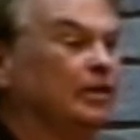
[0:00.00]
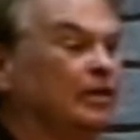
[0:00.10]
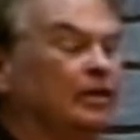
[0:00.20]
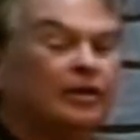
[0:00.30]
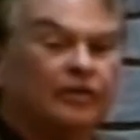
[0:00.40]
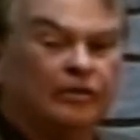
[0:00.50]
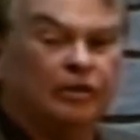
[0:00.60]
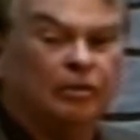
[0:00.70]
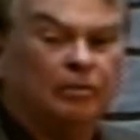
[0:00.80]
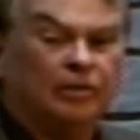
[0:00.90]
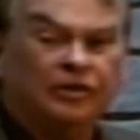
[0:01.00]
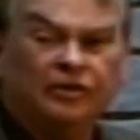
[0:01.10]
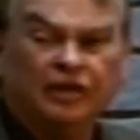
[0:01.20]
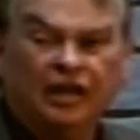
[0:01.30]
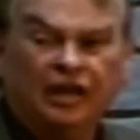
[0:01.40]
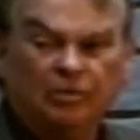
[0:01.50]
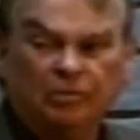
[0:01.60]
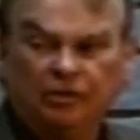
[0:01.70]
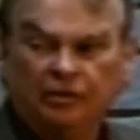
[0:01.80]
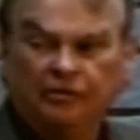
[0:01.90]
So no one is
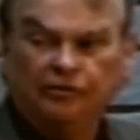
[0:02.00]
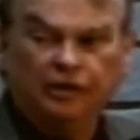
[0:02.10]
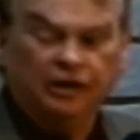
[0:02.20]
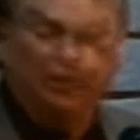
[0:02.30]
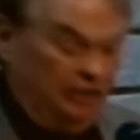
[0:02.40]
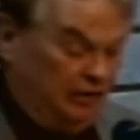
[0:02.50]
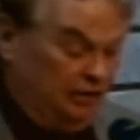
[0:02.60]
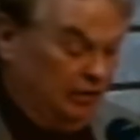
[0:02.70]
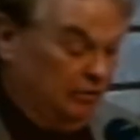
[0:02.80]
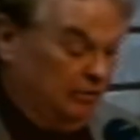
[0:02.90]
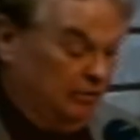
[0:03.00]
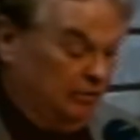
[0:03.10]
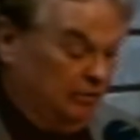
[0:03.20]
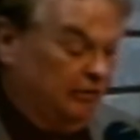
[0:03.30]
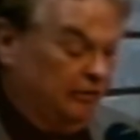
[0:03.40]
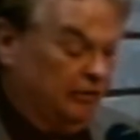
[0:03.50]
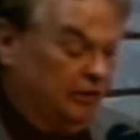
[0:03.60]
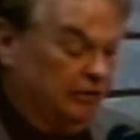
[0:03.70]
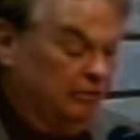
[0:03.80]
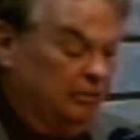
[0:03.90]
incapable of forgiving, and no one is
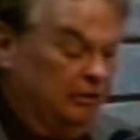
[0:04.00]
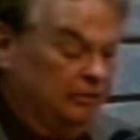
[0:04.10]
unforgivable.